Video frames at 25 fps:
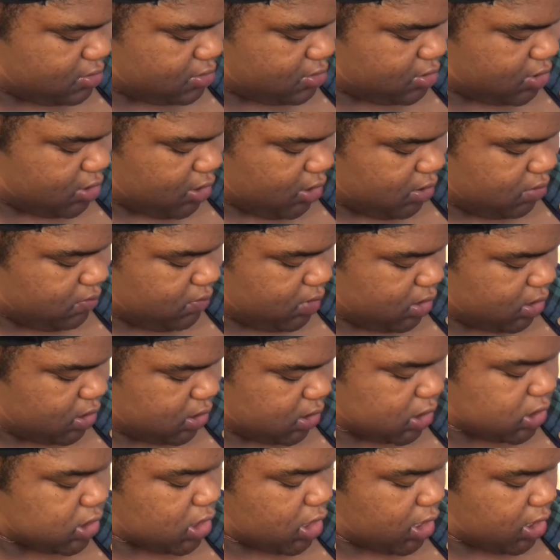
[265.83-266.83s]
This one's
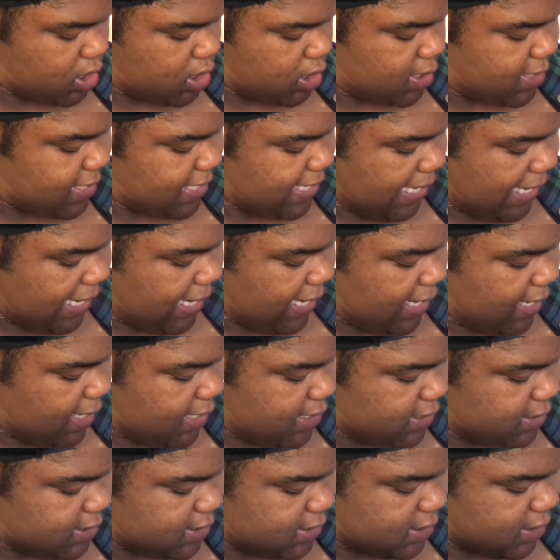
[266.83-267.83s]
starting to get
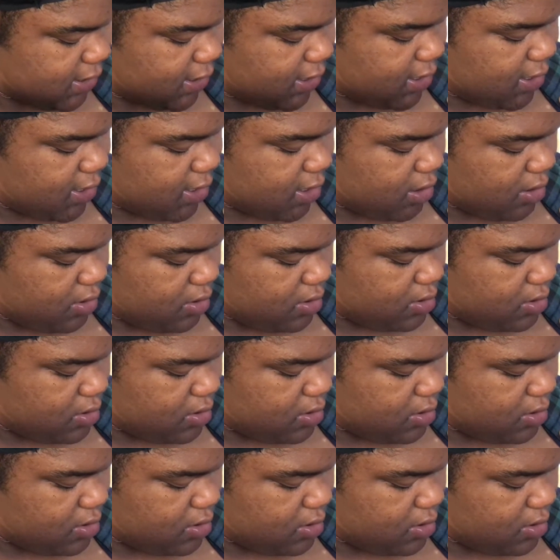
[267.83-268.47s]
antsy.